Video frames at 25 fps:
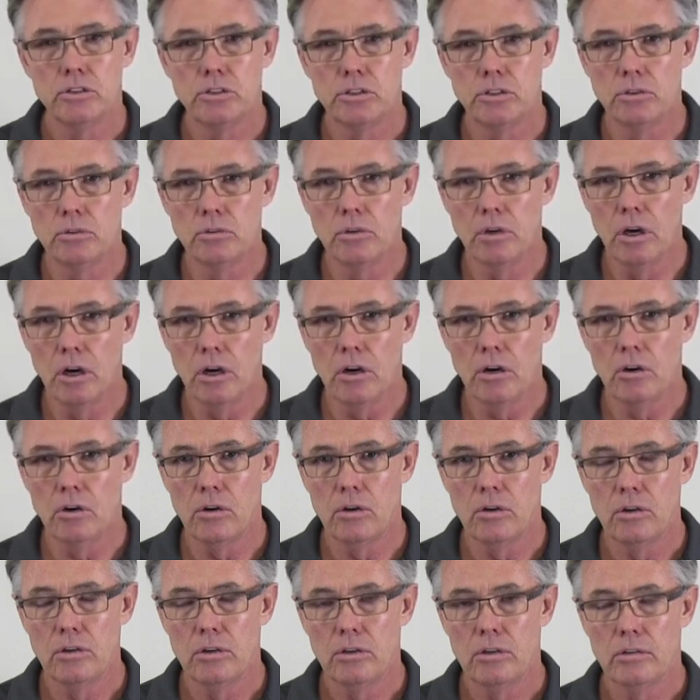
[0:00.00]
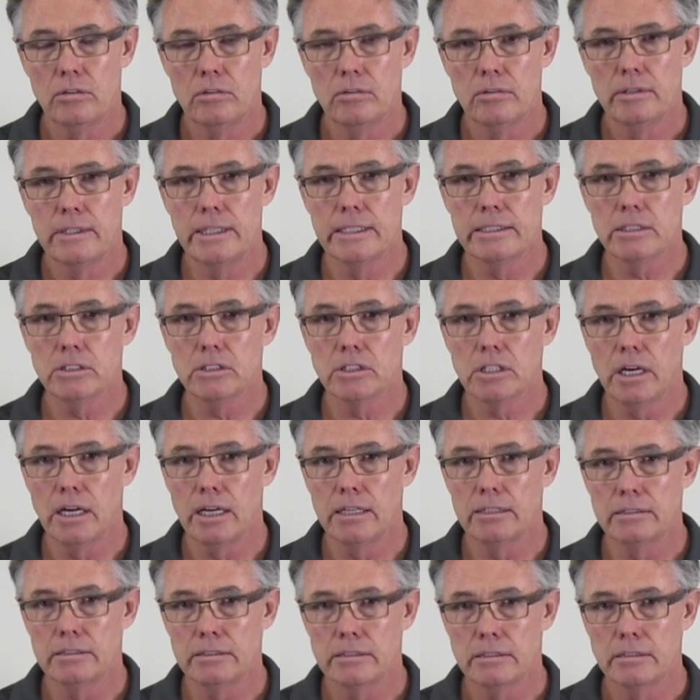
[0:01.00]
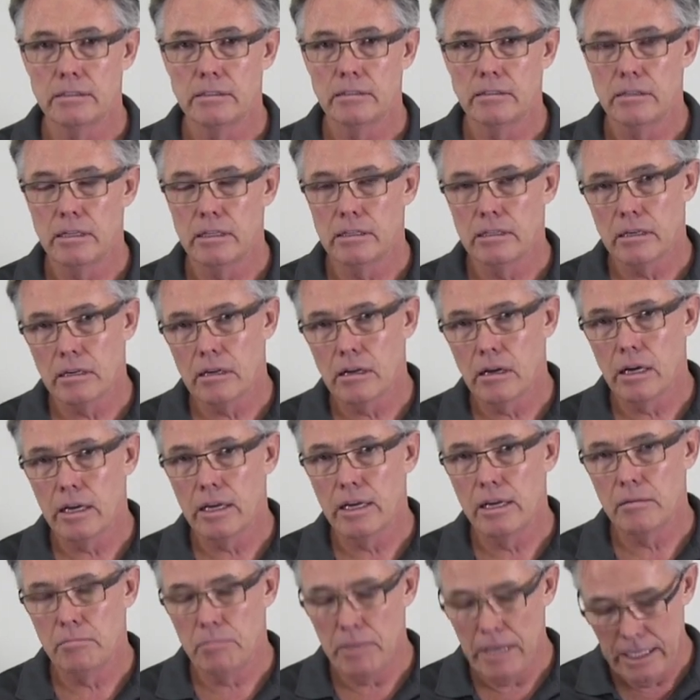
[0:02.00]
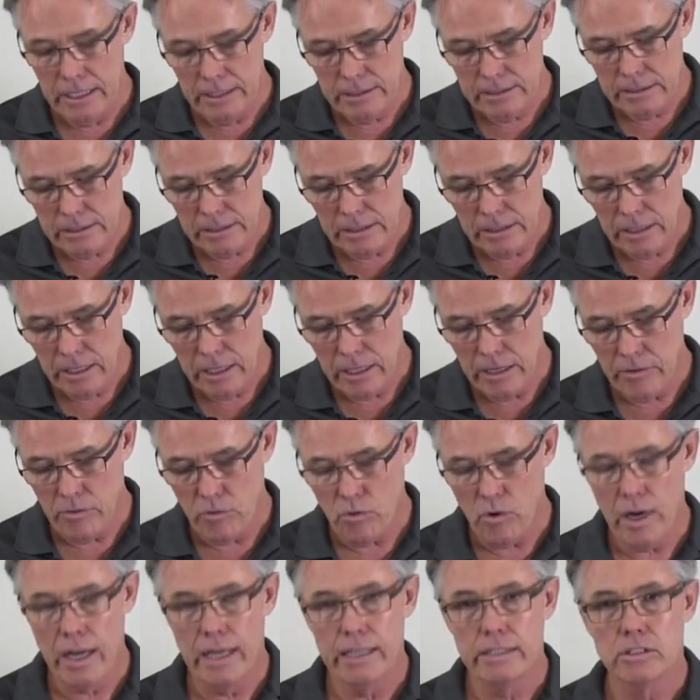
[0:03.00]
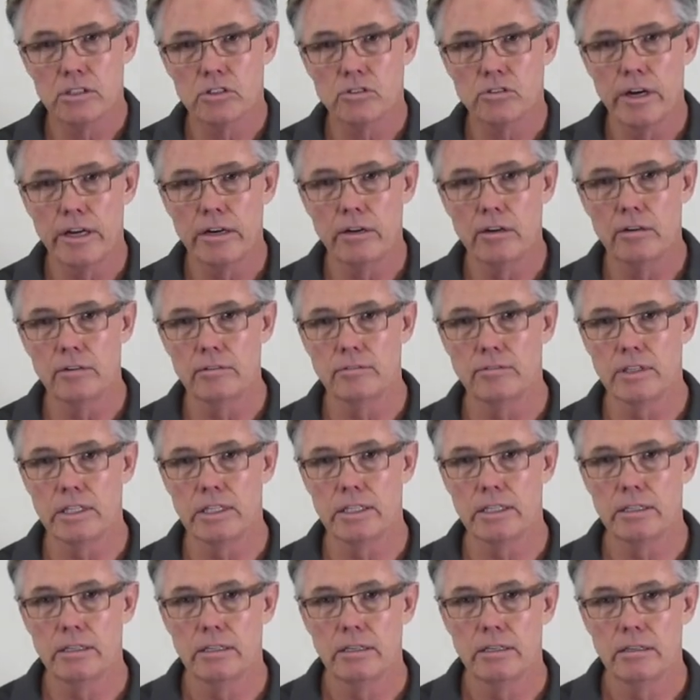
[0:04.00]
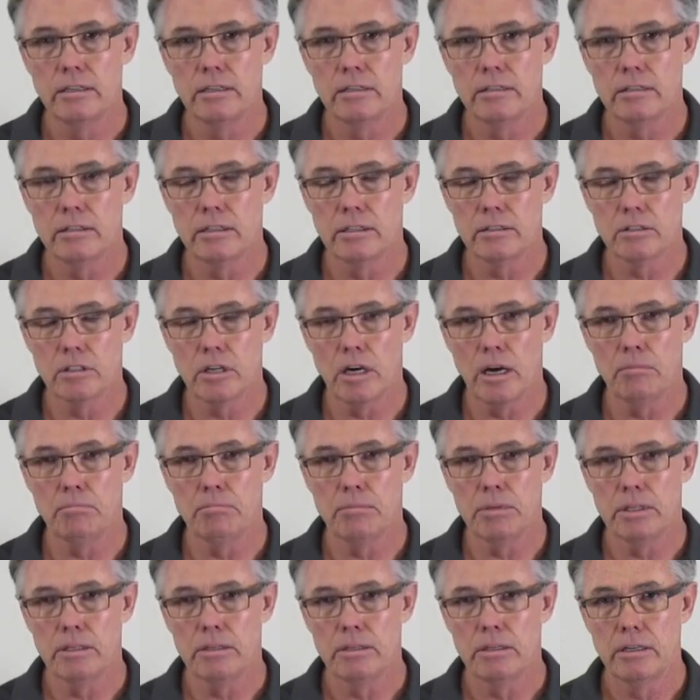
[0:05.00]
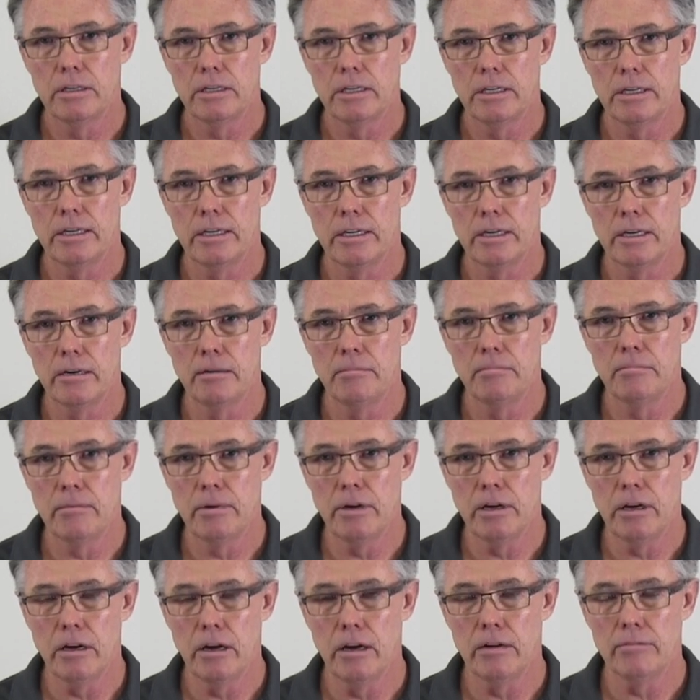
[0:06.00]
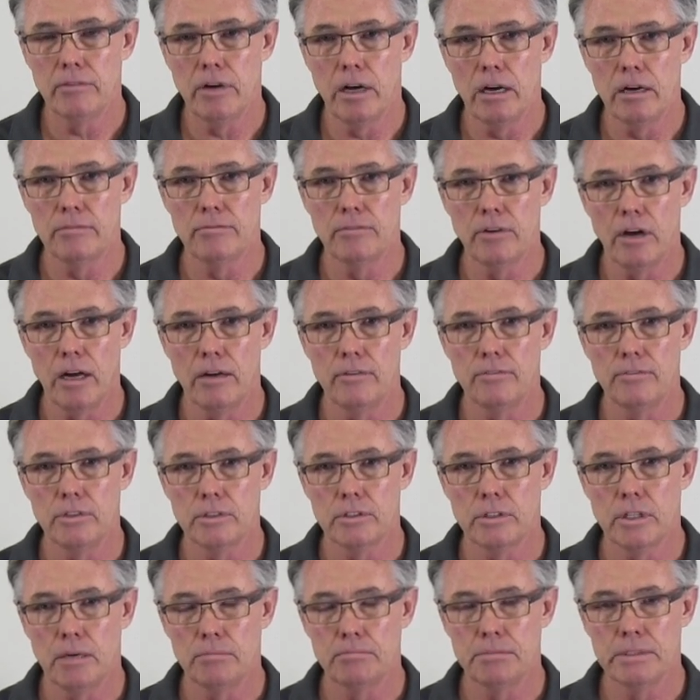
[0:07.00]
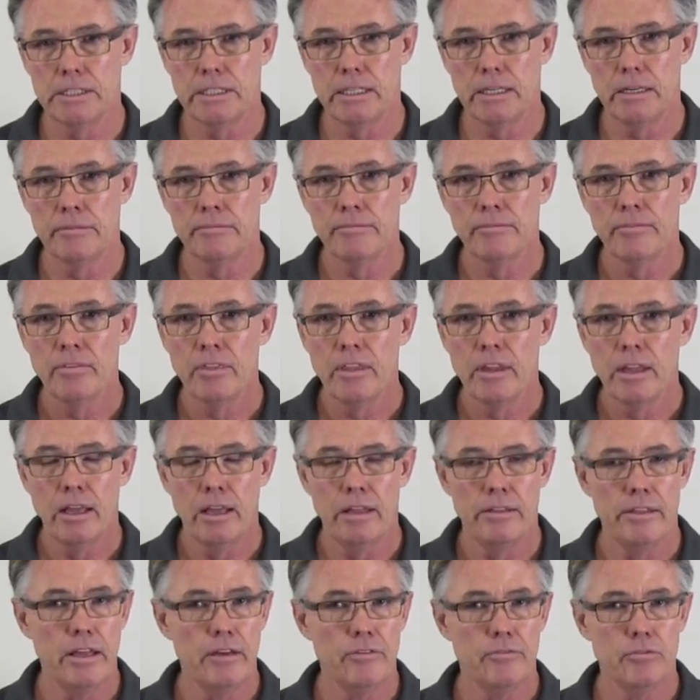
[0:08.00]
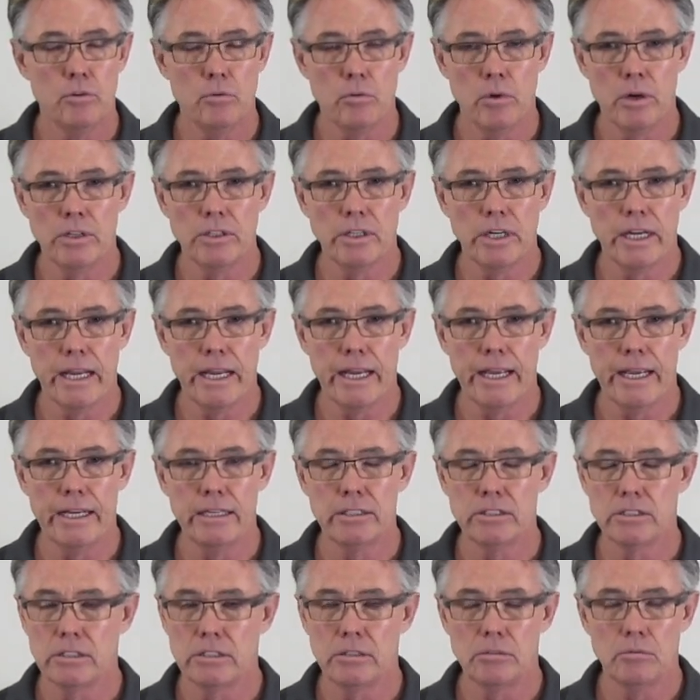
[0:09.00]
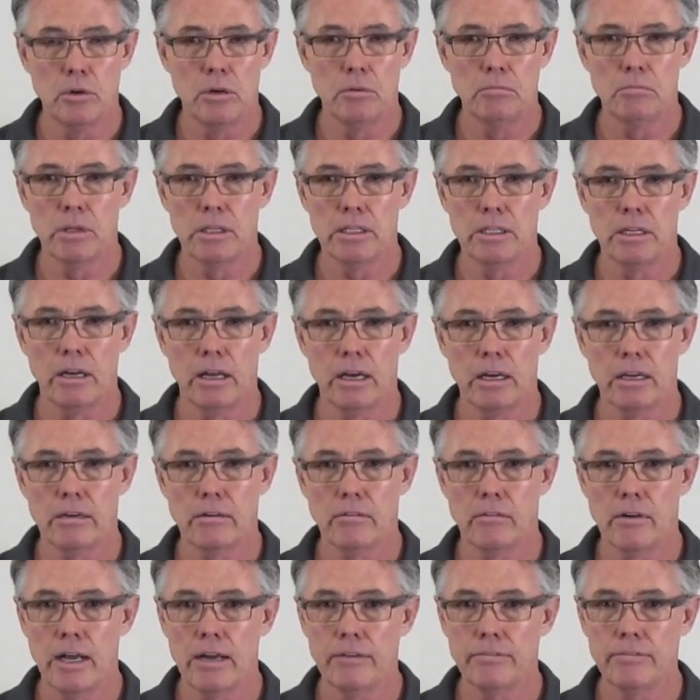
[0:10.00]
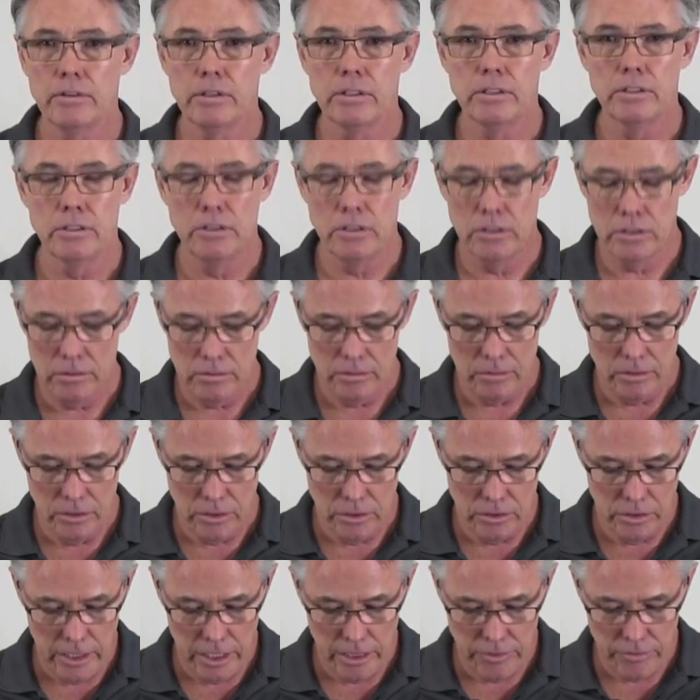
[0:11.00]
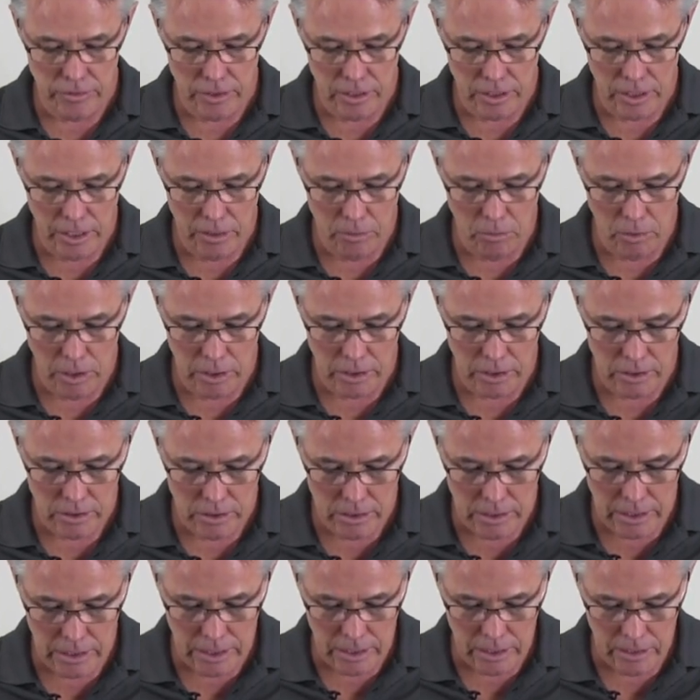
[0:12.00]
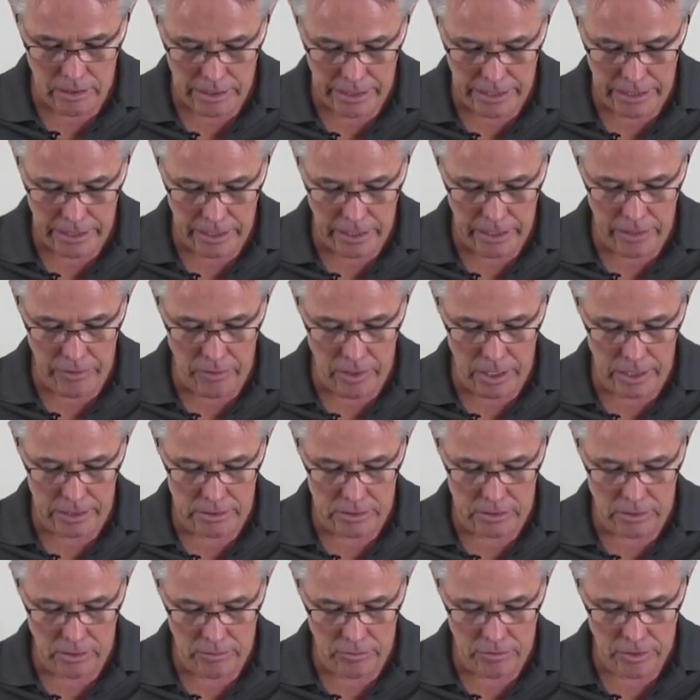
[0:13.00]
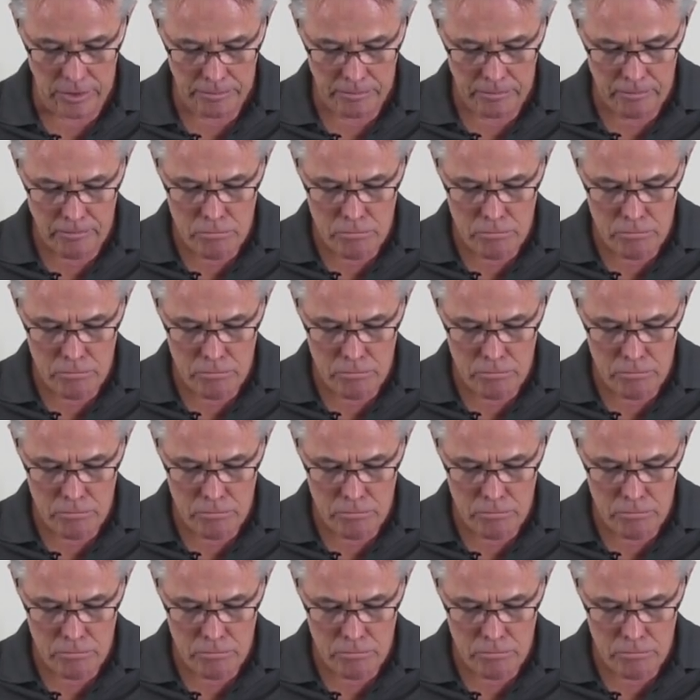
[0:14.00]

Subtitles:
too low, there's a chance that the cocking piece can ride straight over the top of the top sear, and therefore won't engage, and you won't be able to lock your rifle, and you definitely won't get any rounds off.